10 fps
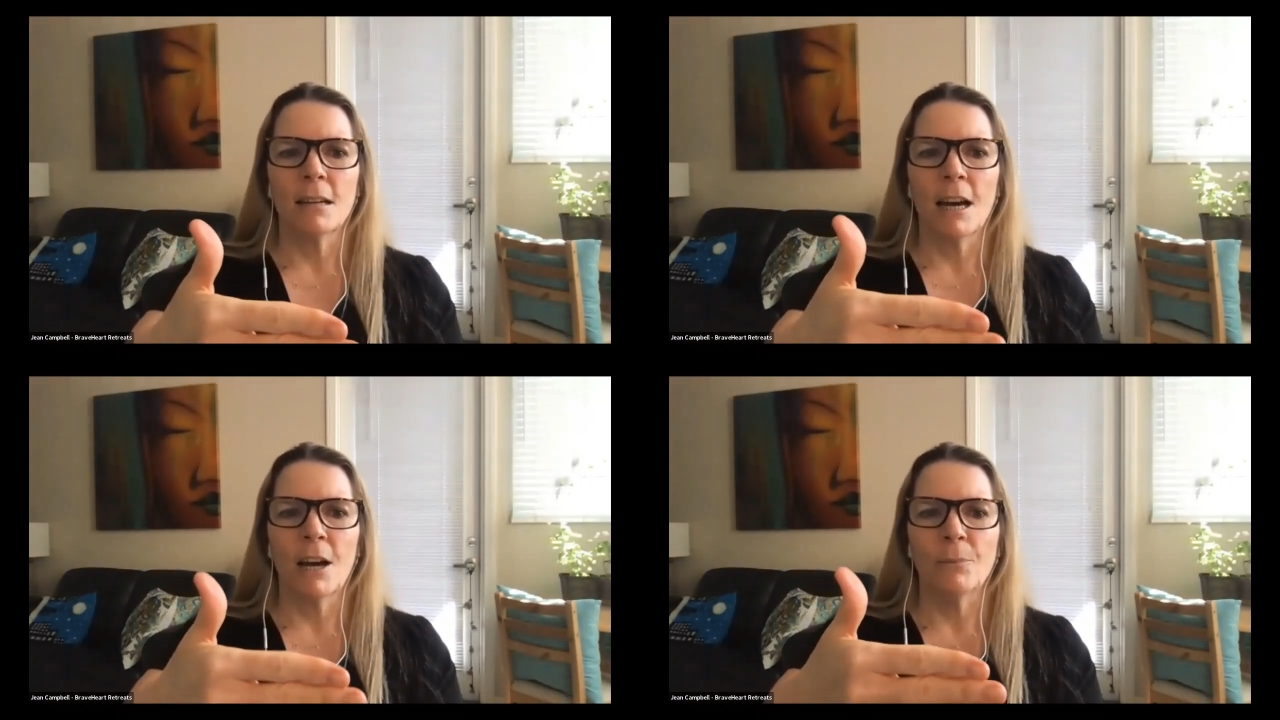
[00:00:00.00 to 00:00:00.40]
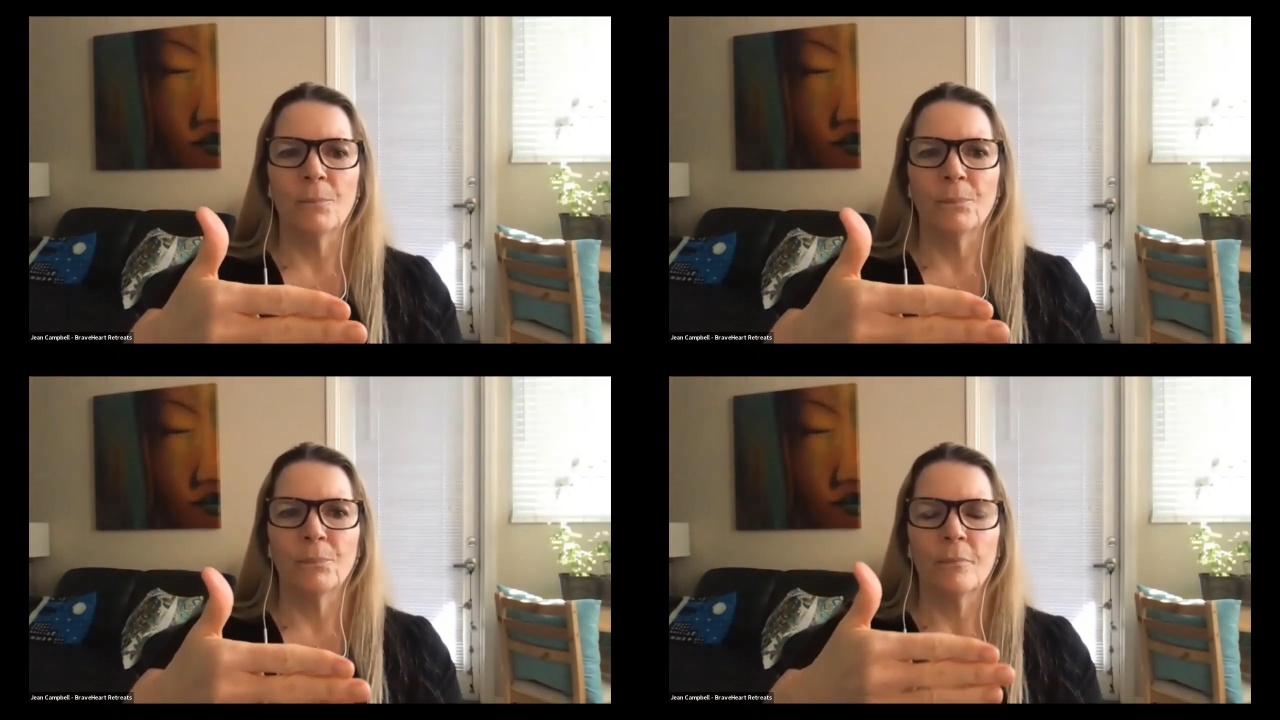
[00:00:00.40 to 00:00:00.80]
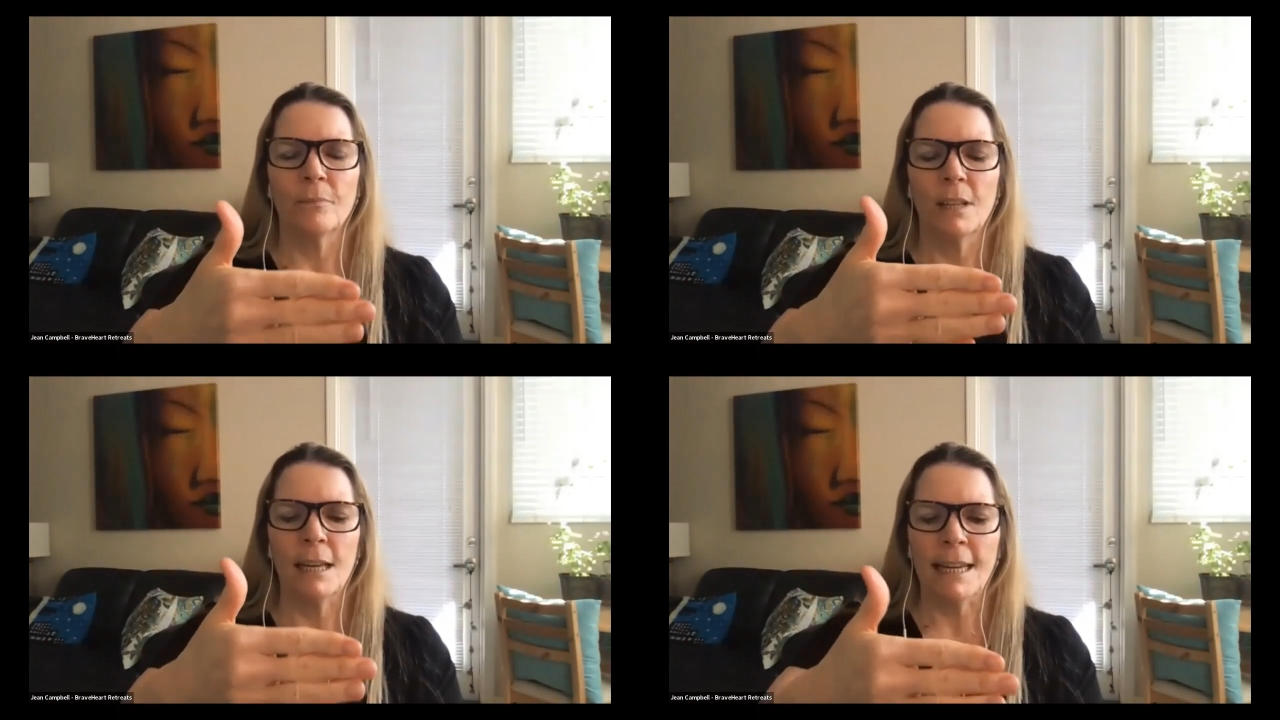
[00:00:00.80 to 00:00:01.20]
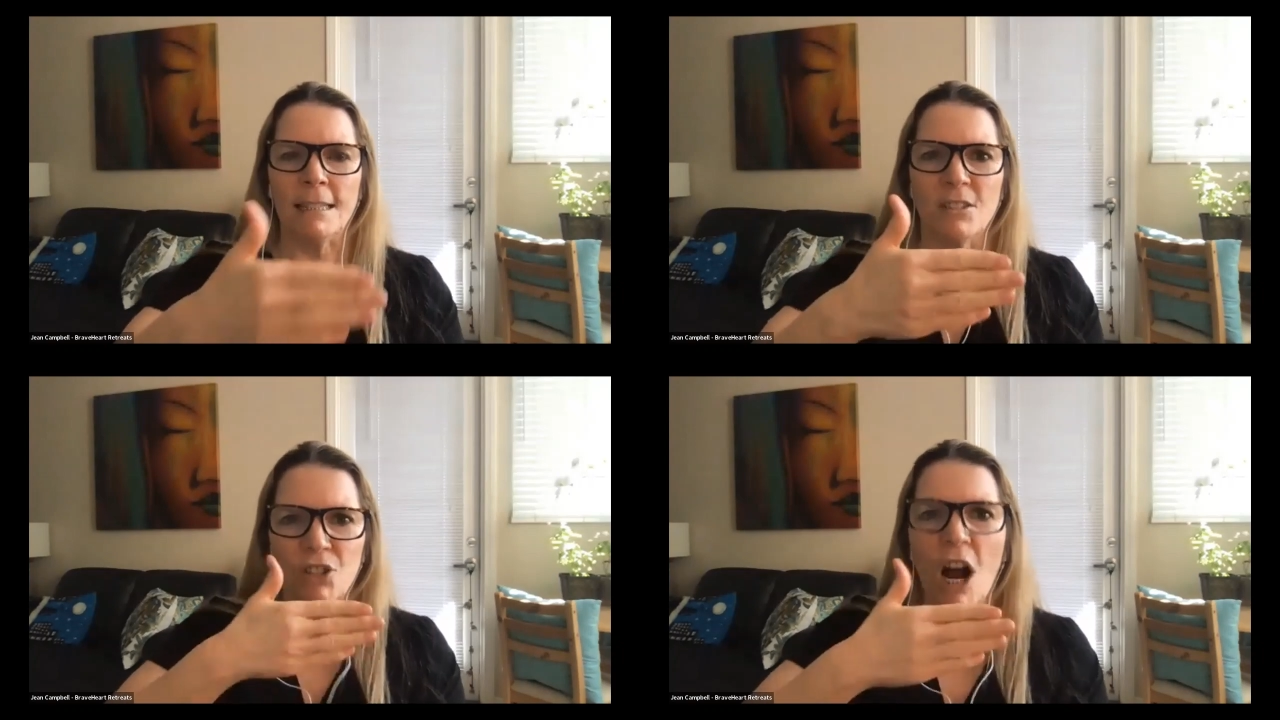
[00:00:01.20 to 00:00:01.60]
it
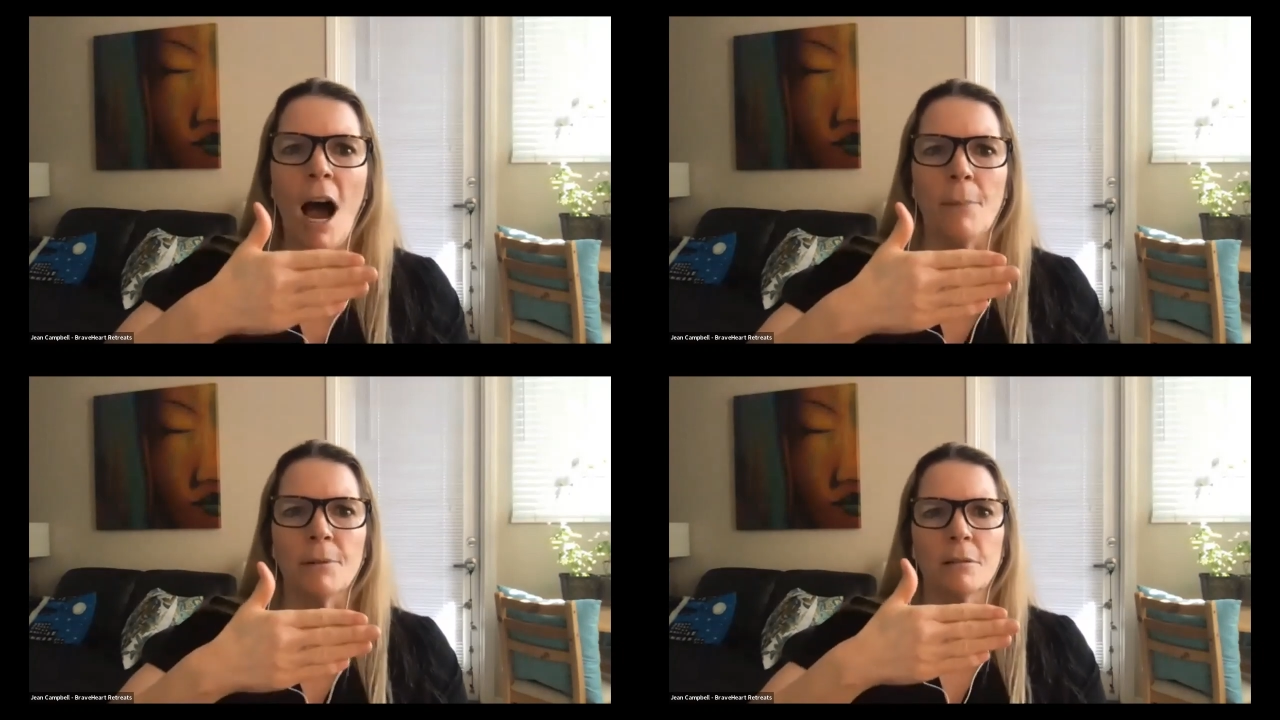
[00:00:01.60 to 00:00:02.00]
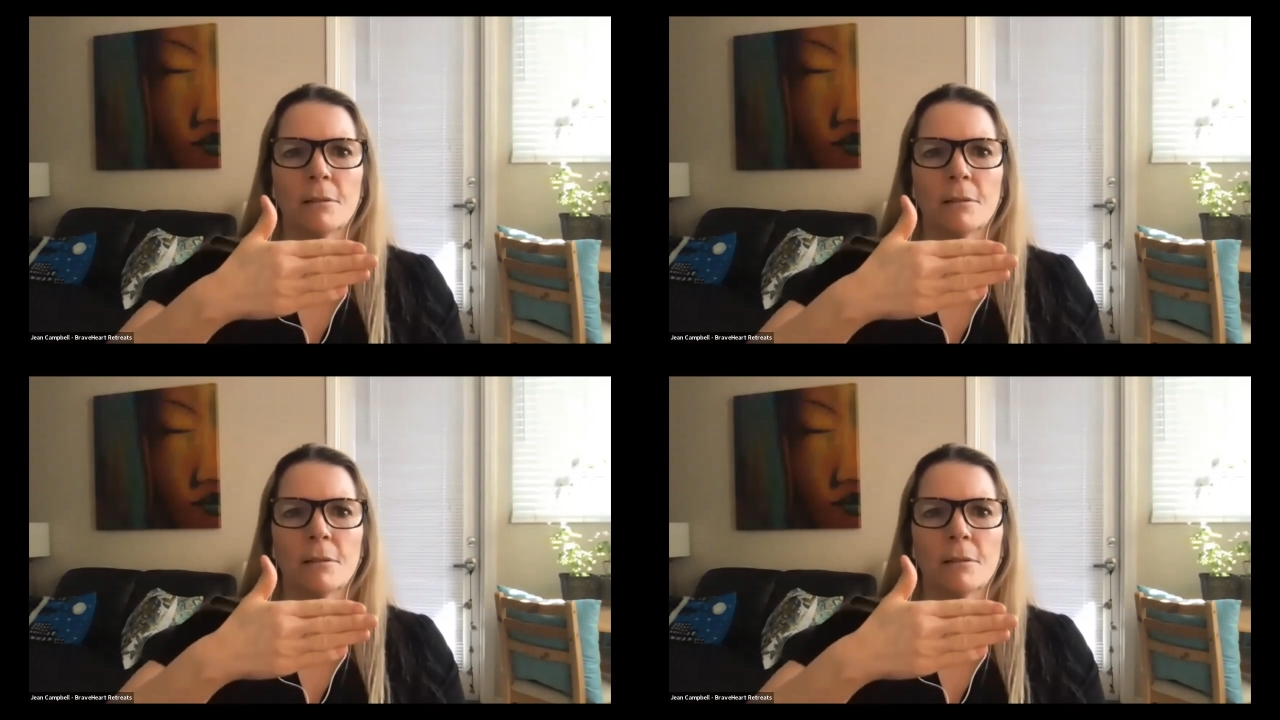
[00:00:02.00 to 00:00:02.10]
gets stopped